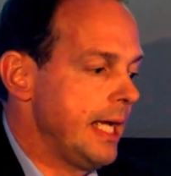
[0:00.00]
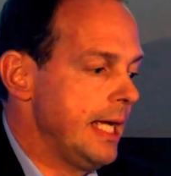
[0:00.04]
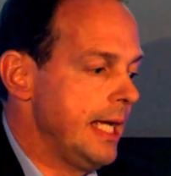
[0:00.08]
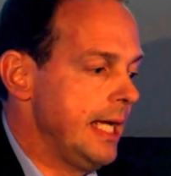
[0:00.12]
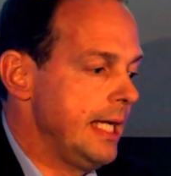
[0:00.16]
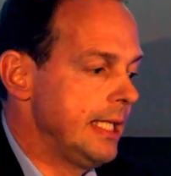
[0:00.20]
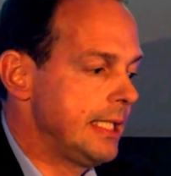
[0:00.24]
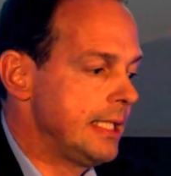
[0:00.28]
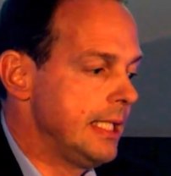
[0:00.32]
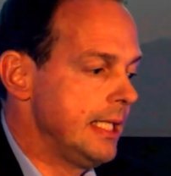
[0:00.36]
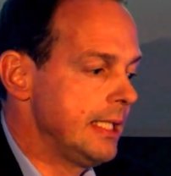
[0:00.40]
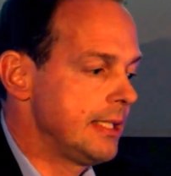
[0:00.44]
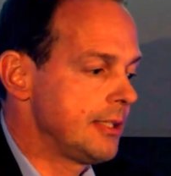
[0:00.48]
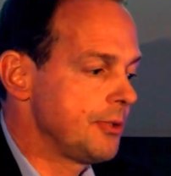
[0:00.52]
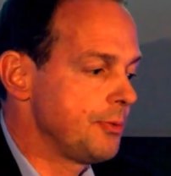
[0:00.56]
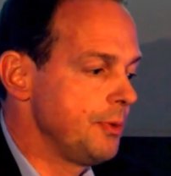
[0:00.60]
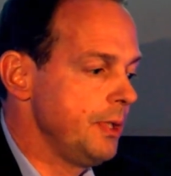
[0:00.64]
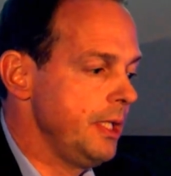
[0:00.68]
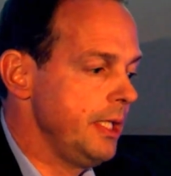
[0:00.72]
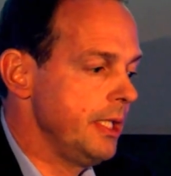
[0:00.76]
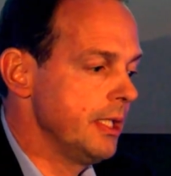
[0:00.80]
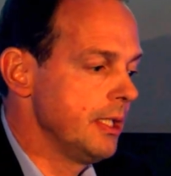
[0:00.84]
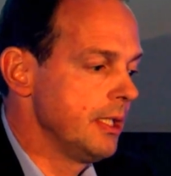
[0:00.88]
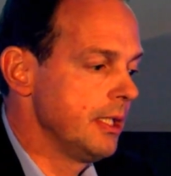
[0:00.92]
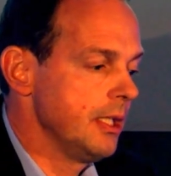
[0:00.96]
it's
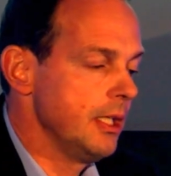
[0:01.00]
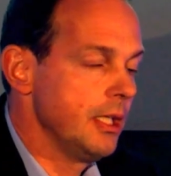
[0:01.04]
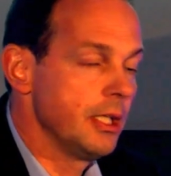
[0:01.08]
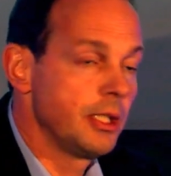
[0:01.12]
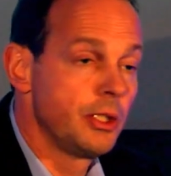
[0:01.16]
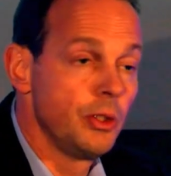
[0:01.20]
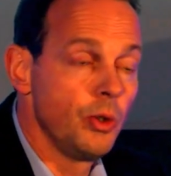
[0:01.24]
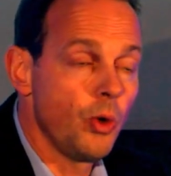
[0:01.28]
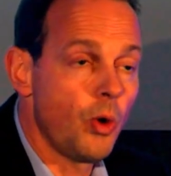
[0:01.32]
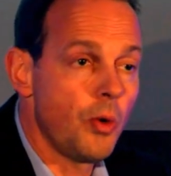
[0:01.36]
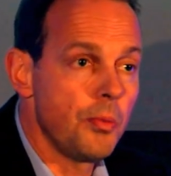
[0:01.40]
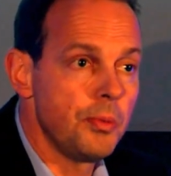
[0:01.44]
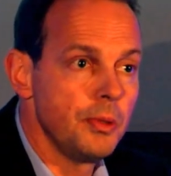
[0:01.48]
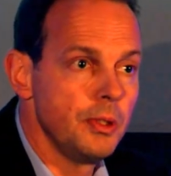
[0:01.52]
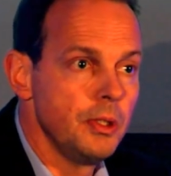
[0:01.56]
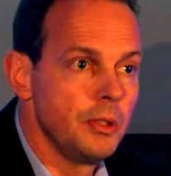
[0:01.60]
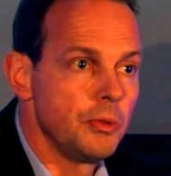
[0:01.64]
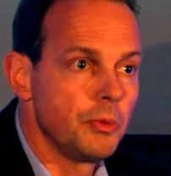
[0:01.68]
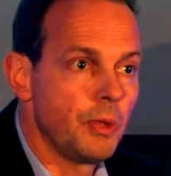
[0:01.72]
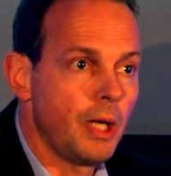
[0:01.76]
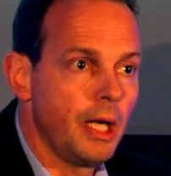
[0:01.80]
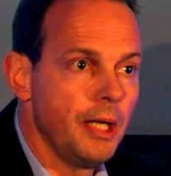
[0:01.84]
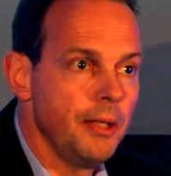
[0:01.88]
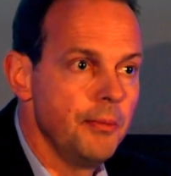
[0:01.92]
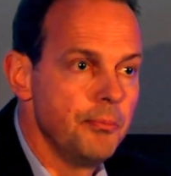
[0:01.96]
really a global
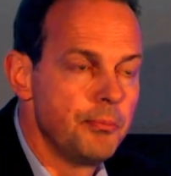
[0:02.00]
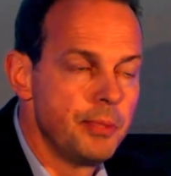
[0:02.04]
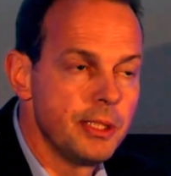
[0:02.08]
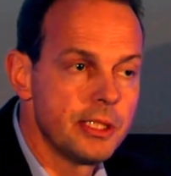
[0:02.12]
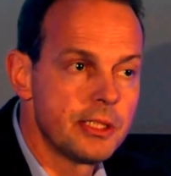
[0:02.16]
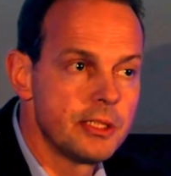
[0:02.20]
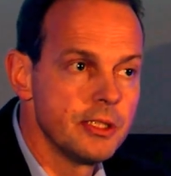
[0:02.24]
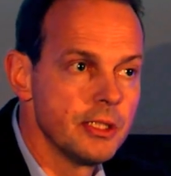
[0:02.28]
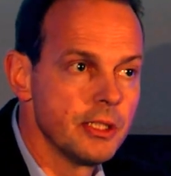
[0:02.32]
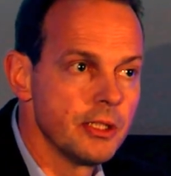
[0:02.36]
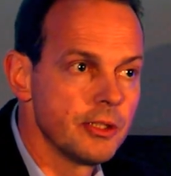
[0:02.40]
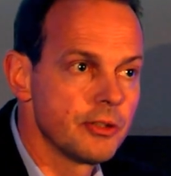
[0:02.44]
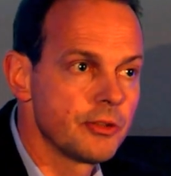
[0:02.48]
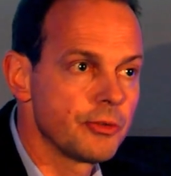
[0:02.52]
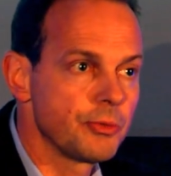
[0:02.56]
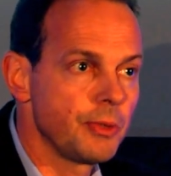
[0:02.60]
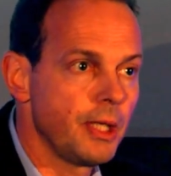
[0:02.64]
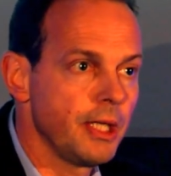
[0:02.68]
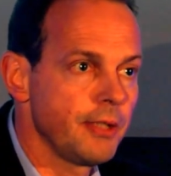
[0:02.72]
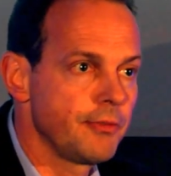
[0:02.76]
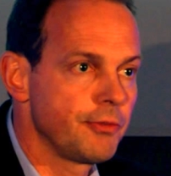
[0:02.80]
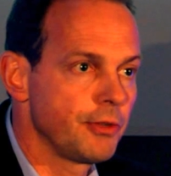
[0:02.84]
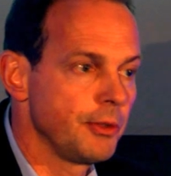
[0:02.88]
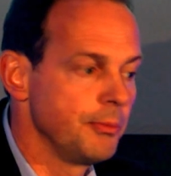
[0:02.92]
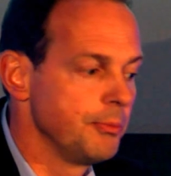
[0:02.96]
run business
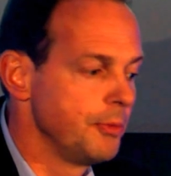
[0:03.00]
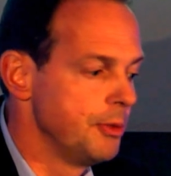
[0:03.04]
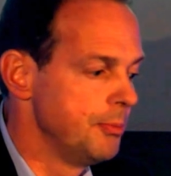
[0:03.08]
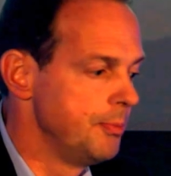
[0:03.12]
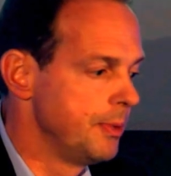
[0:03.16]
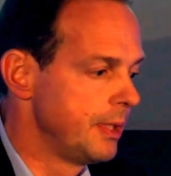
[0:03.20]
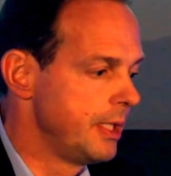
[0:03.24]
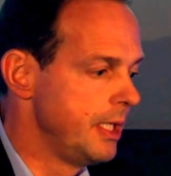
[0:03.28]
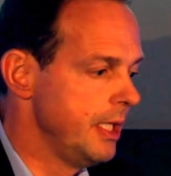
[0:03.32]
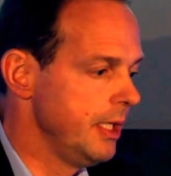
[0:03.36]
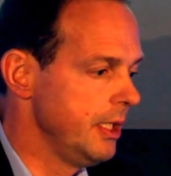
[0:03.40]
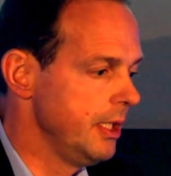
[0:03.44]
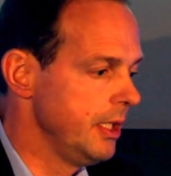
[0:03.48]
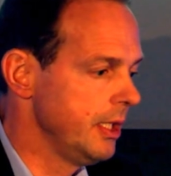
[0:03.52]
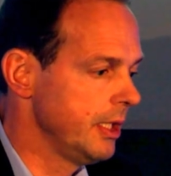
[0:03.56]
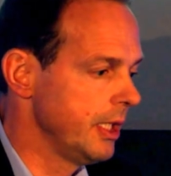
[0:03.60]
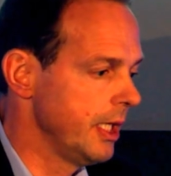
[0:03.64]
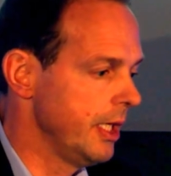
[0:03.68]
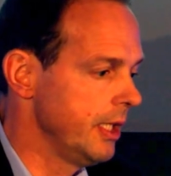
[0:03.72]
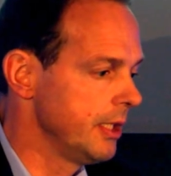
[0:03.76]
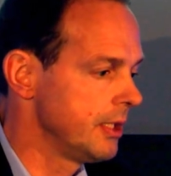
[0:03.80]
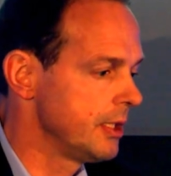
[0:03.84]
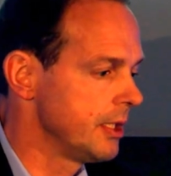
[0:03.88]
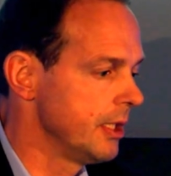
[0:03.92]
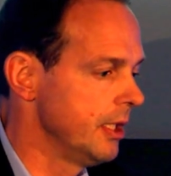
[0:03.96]
right from the beginning,
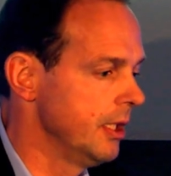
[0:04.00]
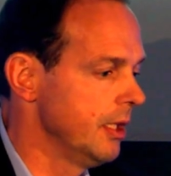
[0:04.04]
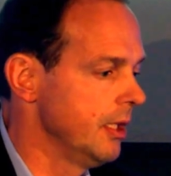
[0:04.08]
and